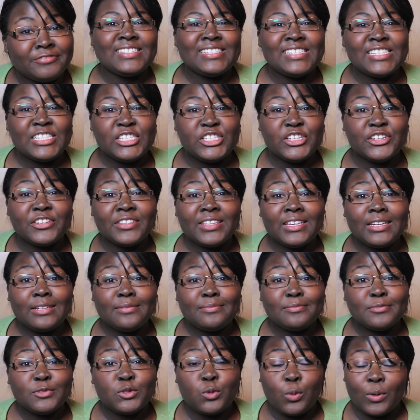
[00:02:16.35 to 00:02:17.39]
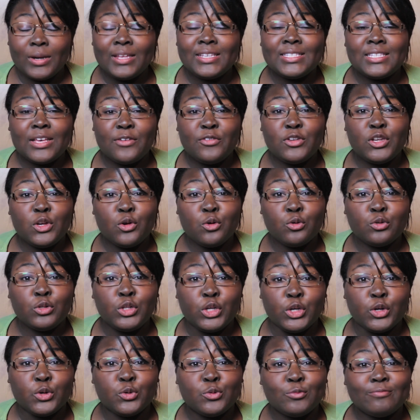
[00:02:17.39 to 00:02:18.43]
Sincerely, 27 year old
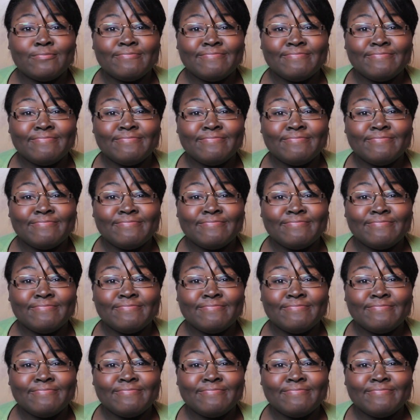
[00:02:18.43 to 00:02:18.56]
you.